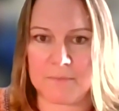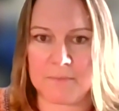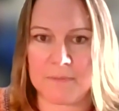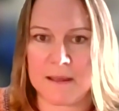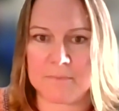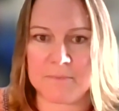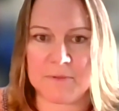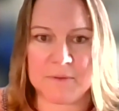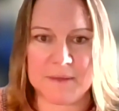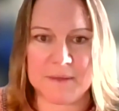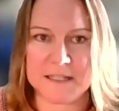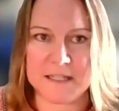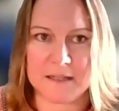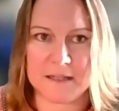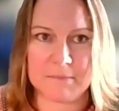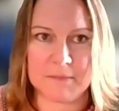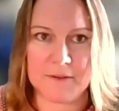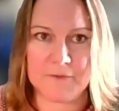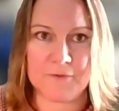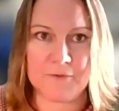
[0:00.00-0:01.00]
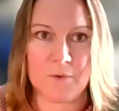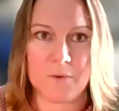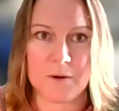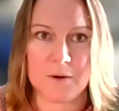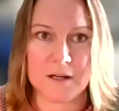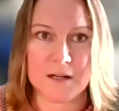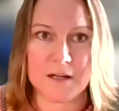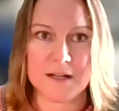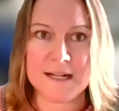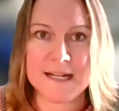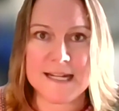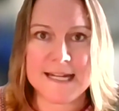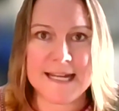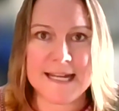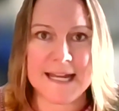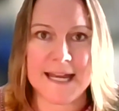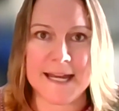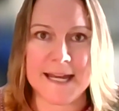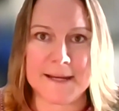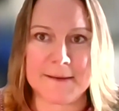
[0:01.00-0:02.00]
implemented before,
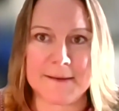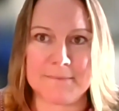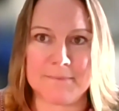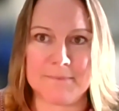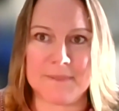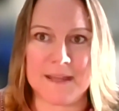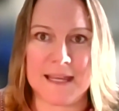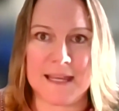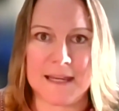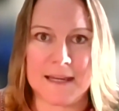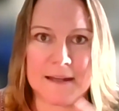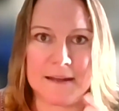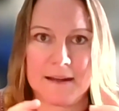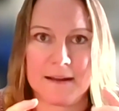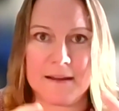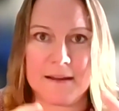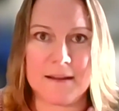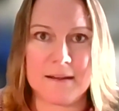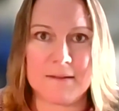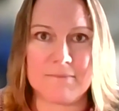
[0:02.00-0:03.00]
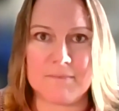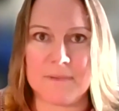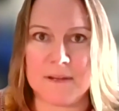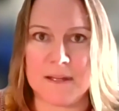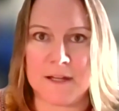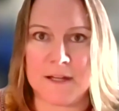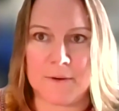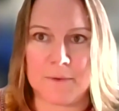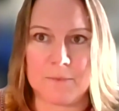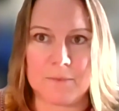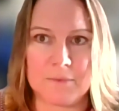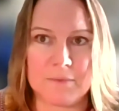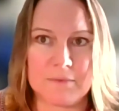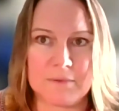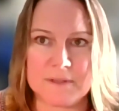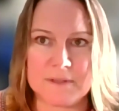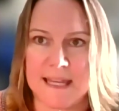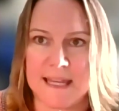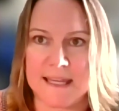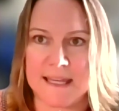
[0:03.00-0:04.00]
in
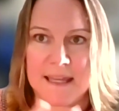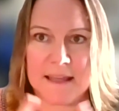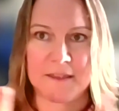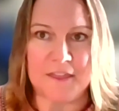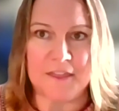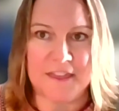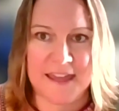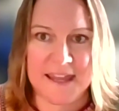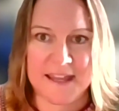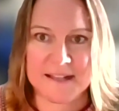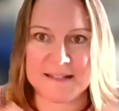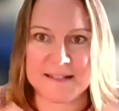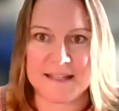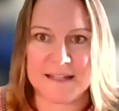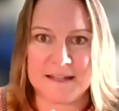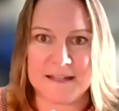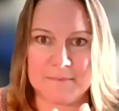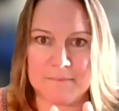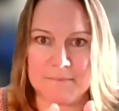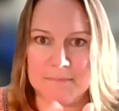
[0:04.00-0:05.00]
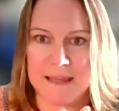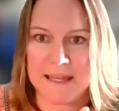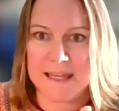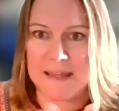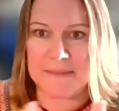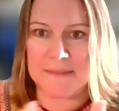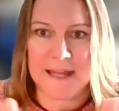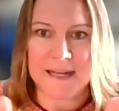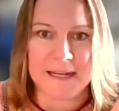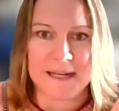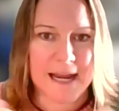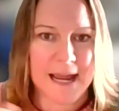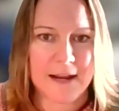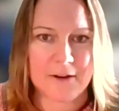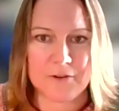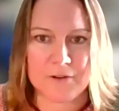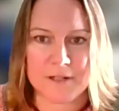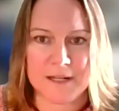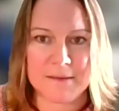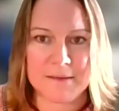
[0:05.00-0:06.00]
taking thanks and making that an
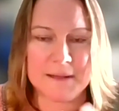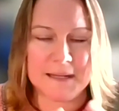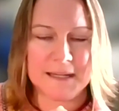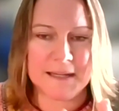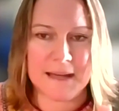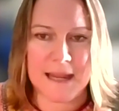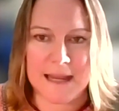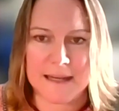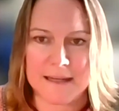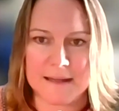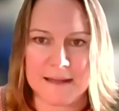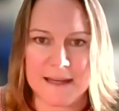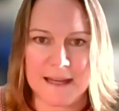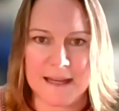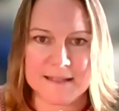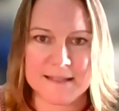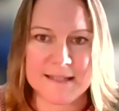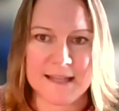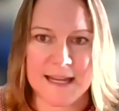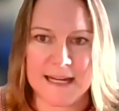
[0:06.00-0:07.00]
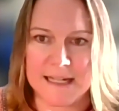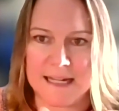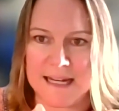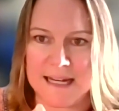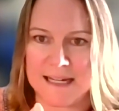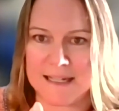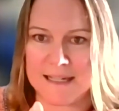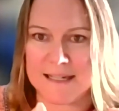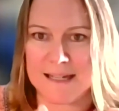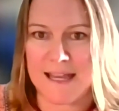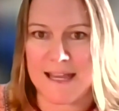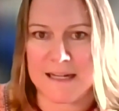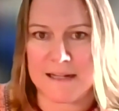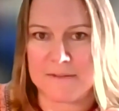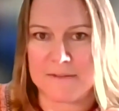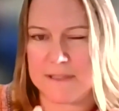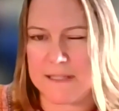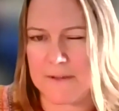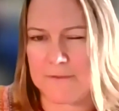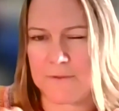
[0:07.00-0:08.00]
acronym, and assigning kind
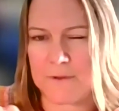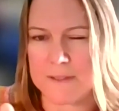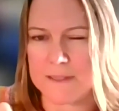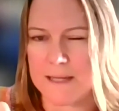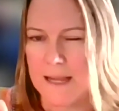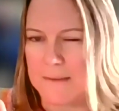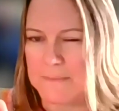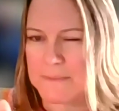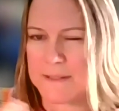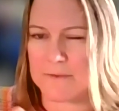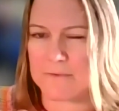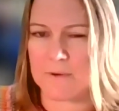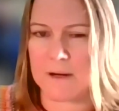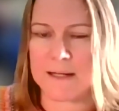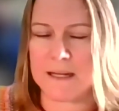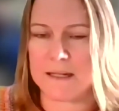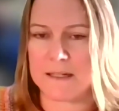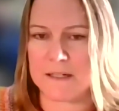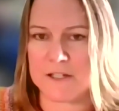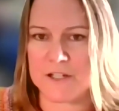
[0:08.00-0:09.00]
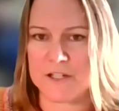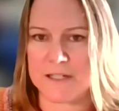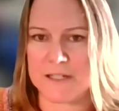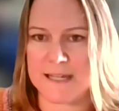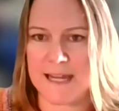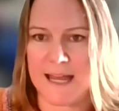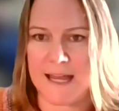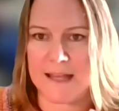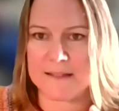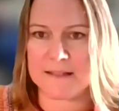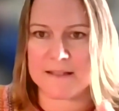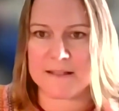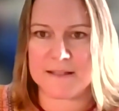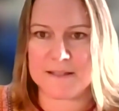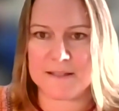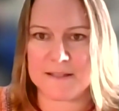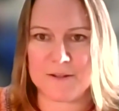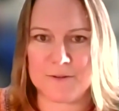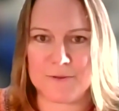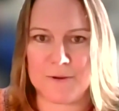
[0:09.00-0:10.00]
of different types of recognition tasks
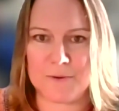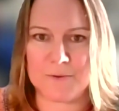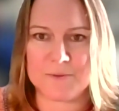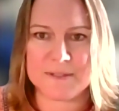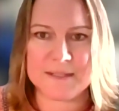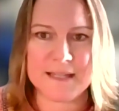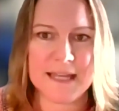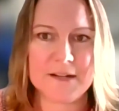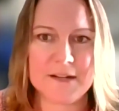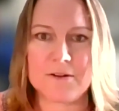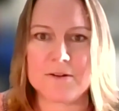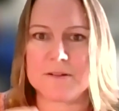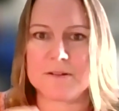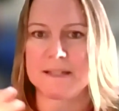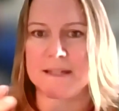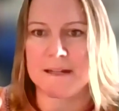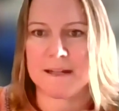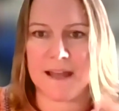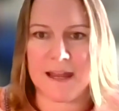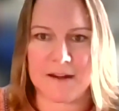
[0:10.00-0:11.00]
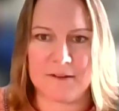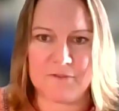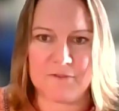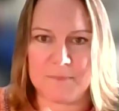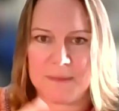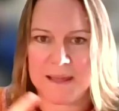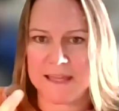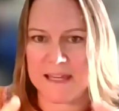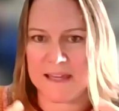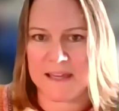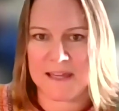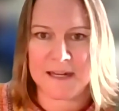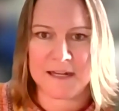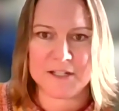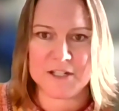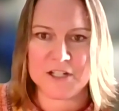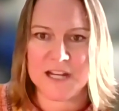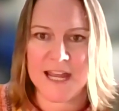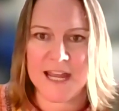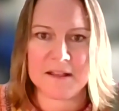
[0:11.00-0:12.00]
to those letters, and kind of making it a
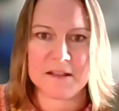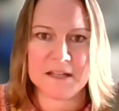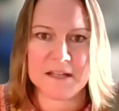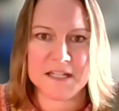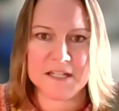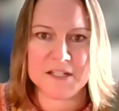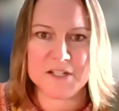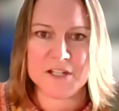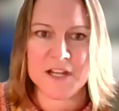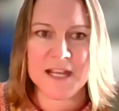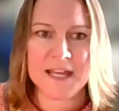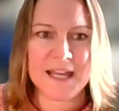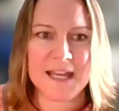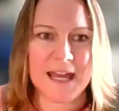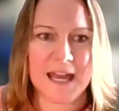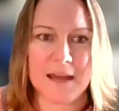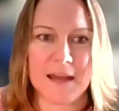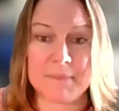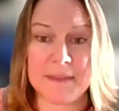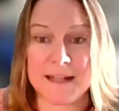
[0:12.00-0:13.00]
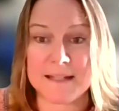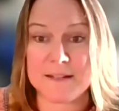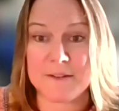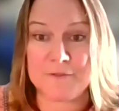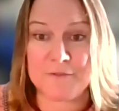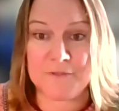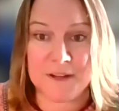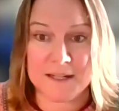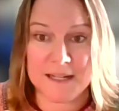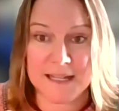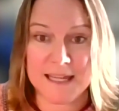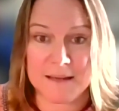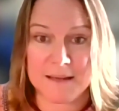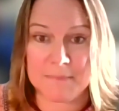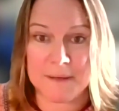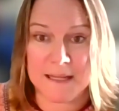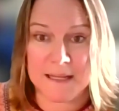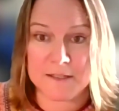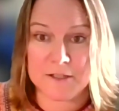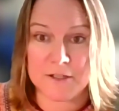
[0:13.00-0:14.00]
challenge. That's a fun
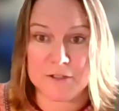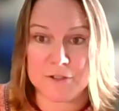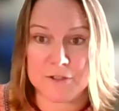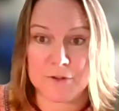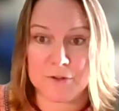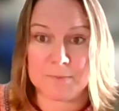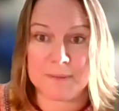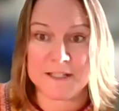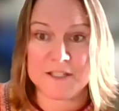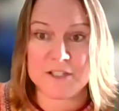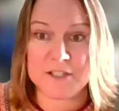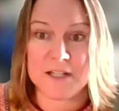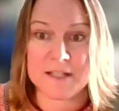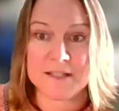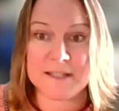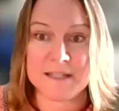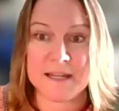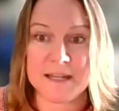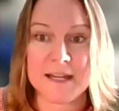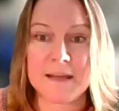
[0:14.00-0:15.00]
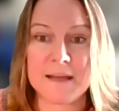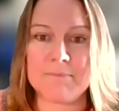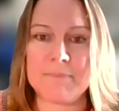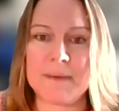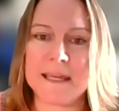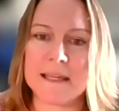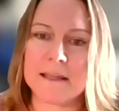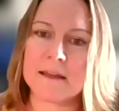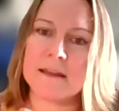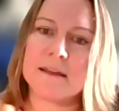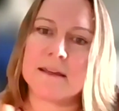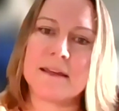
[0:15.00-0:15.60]
campaign to do, but just being